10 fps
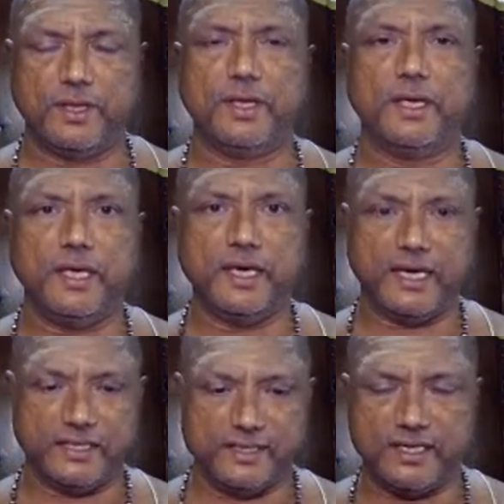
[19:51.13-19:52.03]
he
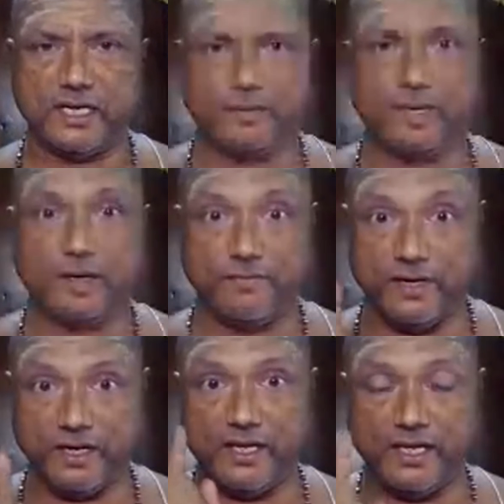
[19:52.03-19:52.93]
has the karma.
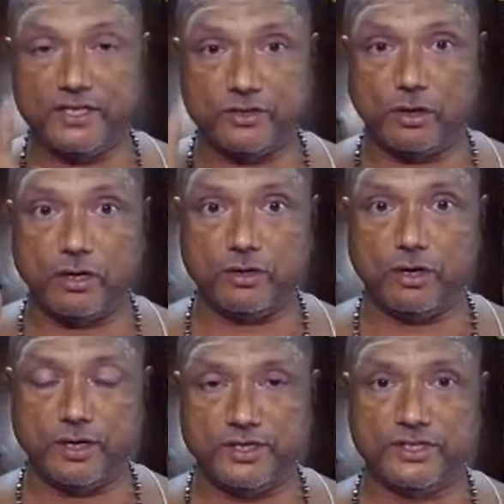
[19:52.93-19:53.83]
When he is
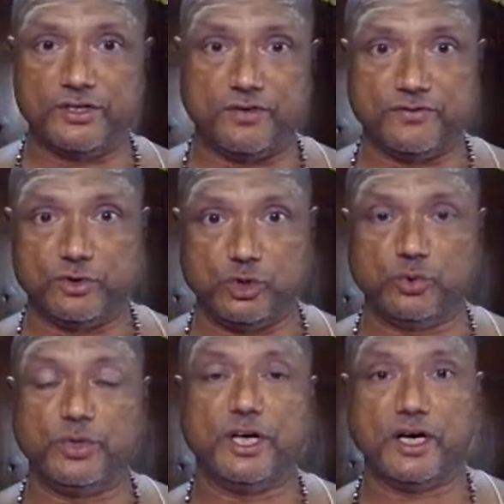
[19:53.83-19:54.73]
non-cognizant of
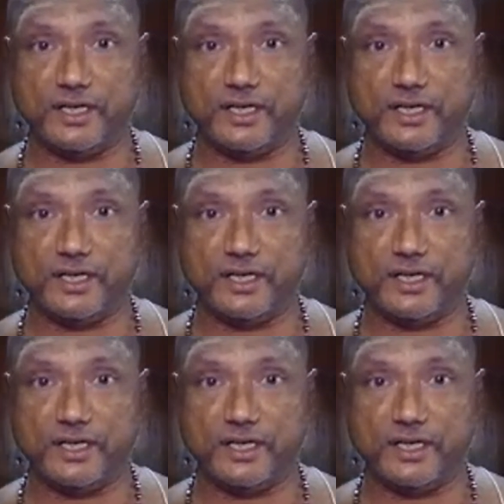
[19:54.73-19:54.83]
Shunya,